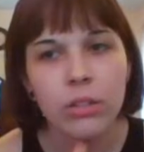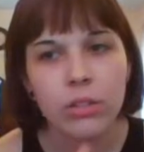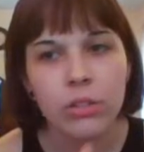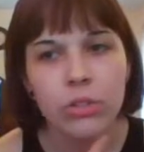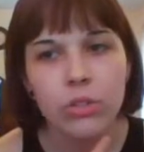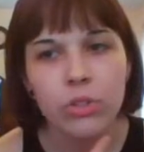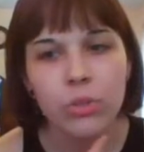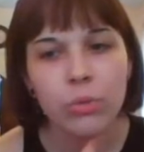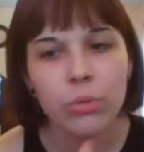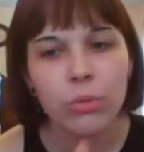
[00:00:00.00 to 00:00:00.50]

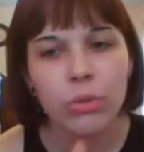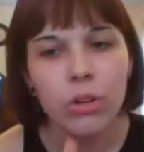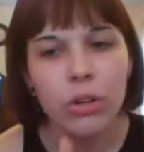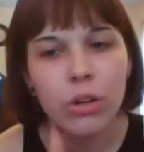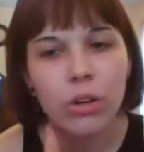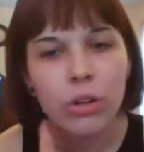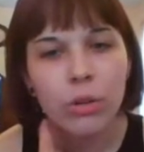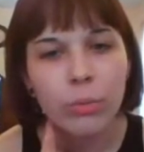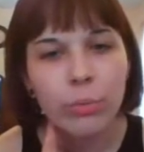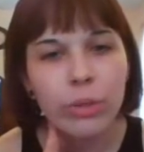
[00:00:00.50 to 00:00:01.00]
do
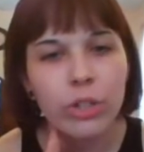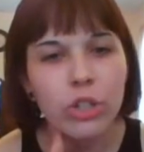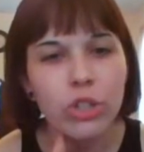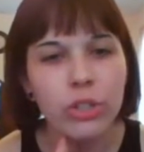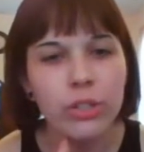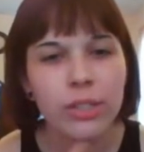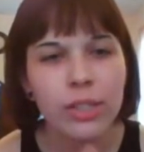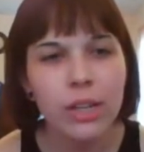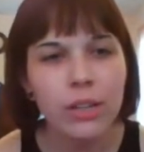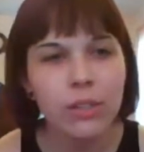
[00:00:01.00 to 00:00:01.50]
all, which
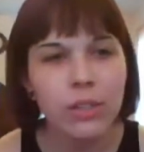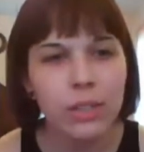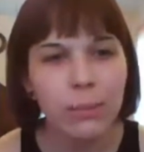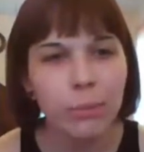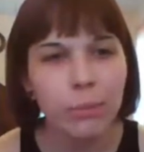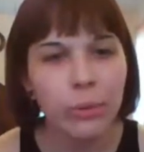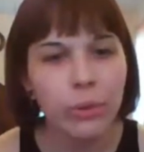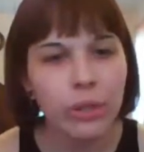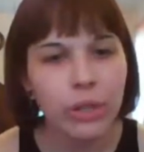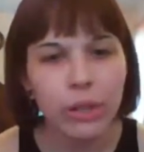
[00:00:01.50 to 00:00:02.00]
sounds
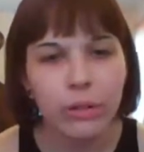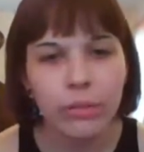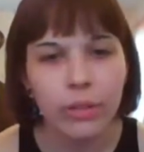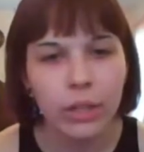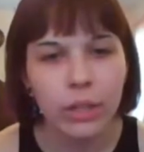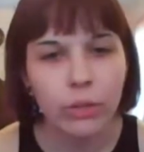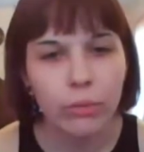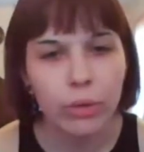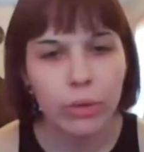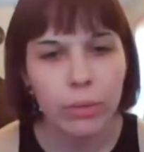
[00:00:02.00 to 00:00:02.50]
simple enough,
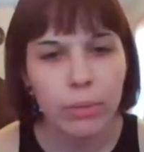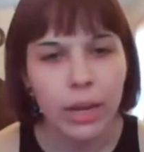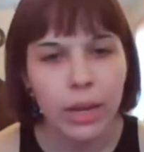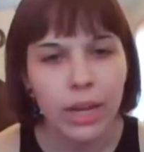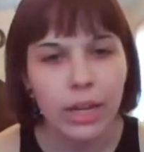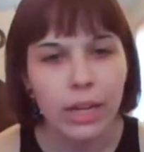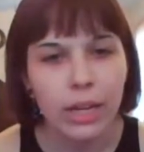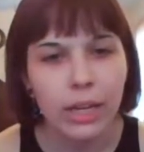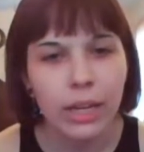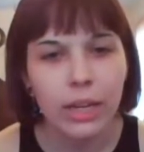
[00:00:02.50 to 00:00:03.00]
like
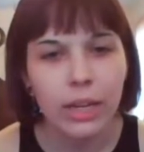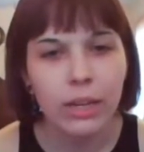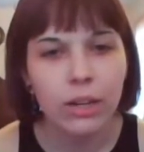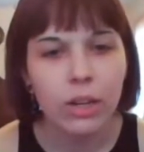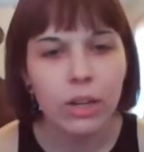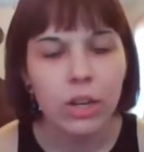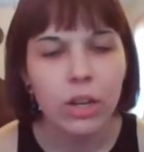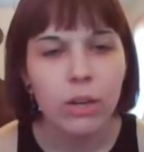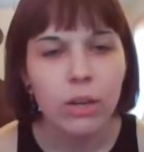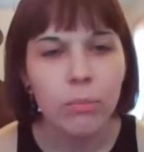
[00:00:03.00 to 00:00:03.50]
repainting it,
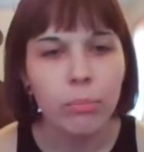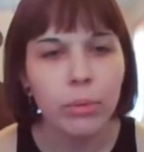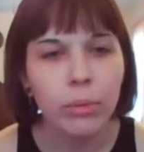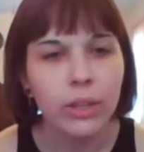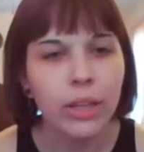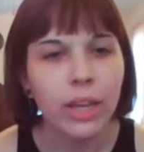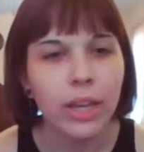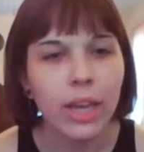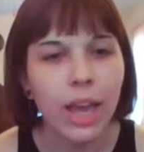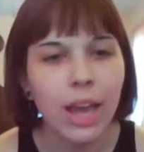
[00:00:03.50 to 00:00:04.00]

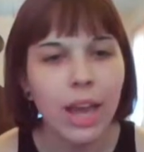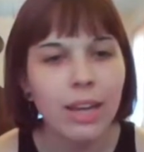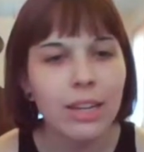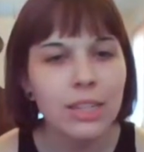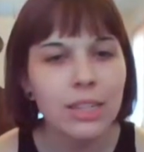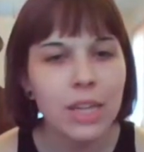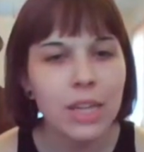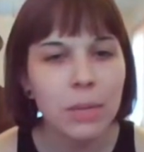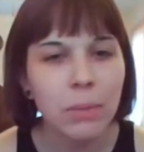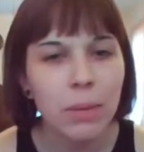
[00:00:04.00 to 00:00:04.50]
but like
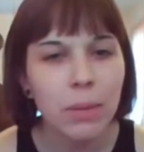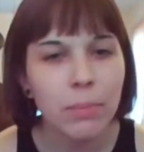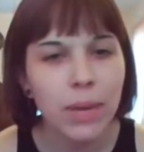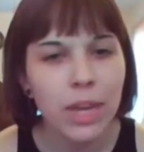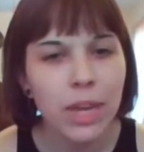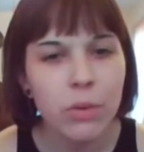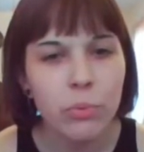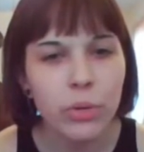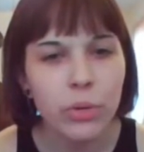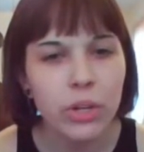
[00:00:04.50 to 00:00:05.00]
anytime I
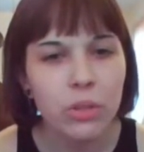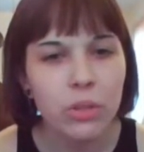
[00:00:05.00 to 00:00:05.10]
paint one of